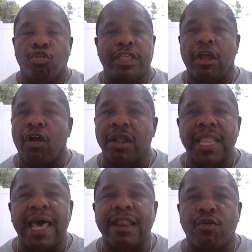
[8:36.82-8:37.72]
There are a
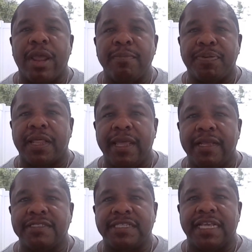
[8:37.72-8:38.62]
lot of great
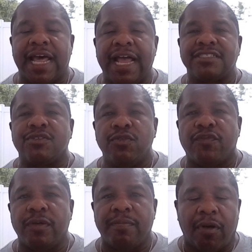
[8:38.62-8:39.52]
players in high school
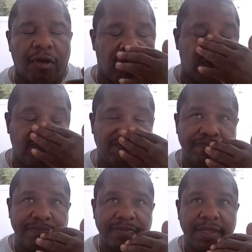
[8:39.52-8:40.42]
football.
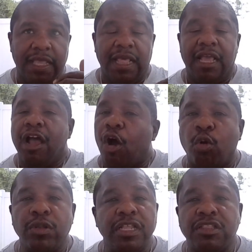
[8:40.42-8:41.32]

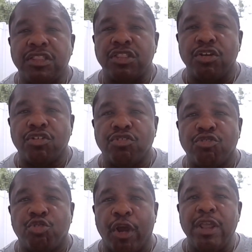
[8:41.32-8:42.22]
Only the
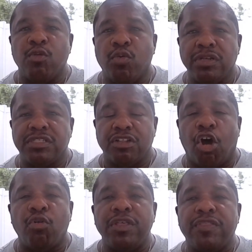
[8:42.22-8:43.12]
great ones,
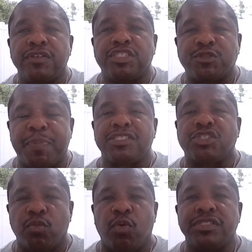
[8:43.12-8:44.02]
only the
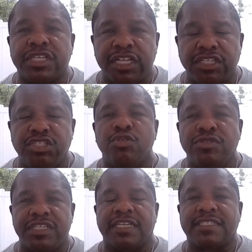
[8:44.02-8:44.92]
special ones can do
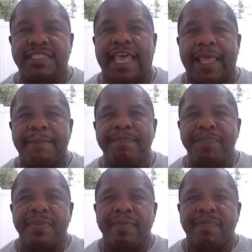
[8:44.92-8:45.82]
just that.
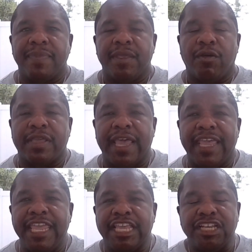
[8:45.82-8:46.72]

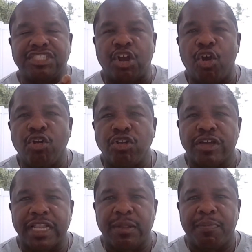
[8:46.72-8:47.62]
Okay, he can turn,
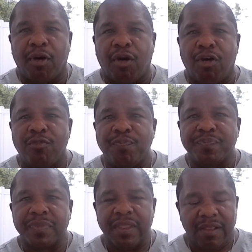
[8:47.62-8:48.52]
look at the ball,
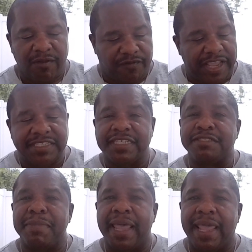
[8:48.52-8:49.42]
face
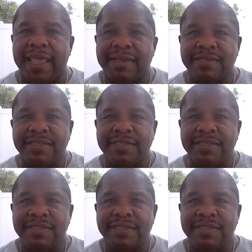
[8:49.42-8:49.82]
his man.